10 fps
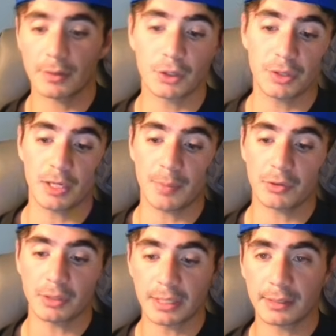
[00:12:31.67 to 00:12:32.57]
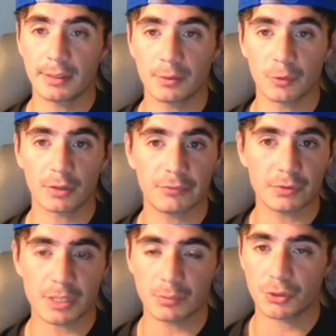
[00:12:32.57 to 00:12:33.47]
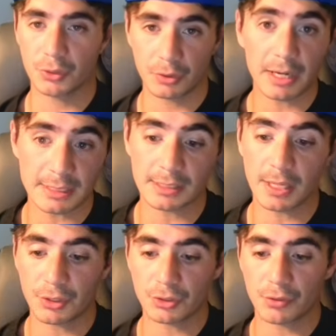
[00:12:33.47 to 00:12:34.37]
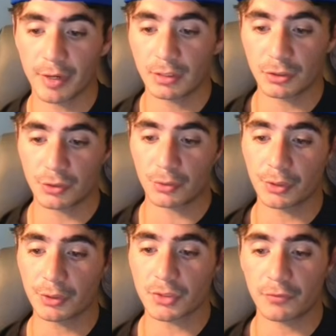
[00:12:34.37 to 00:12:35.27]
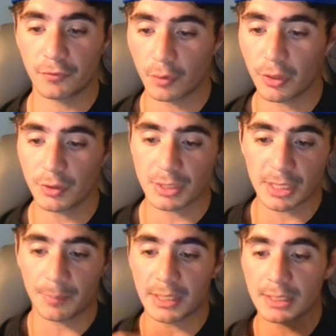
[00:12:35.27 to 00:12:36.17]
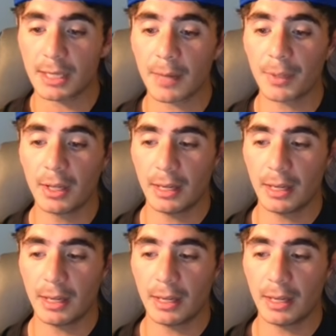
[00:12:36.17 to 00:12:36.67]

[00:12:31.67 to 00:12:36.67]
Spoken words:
the good thing about the LinkedIn workflows that I'm showing you guys is that there's already tutorials for those step by step.